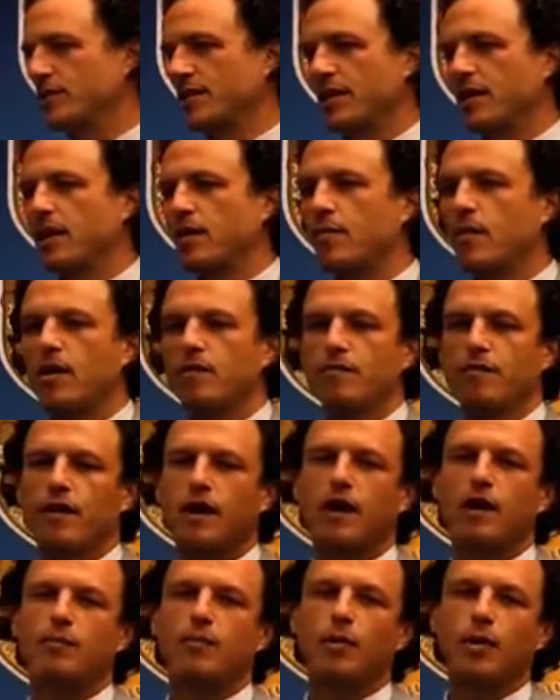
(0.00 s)
that come off the
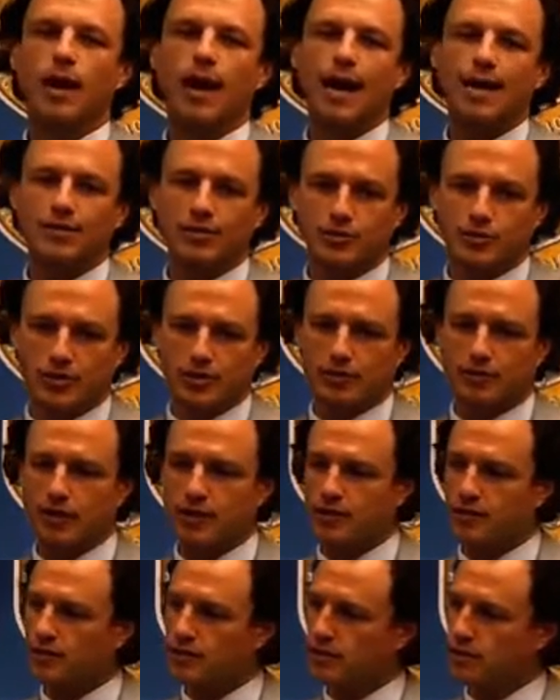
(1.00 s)
hypogastric
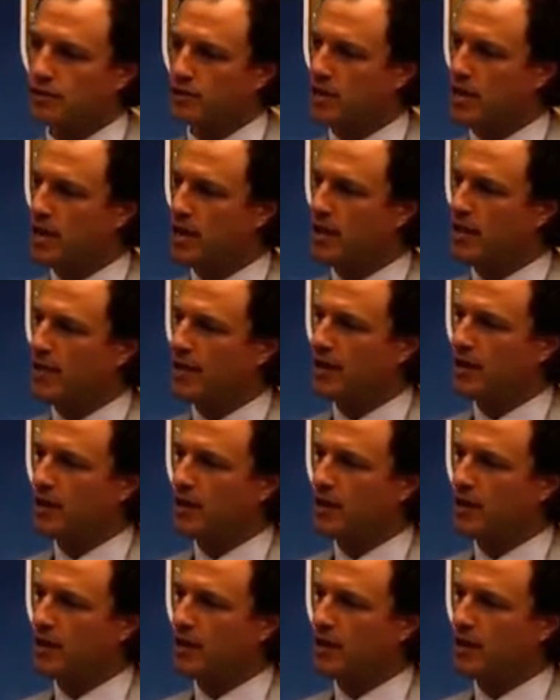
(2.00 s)
vessels that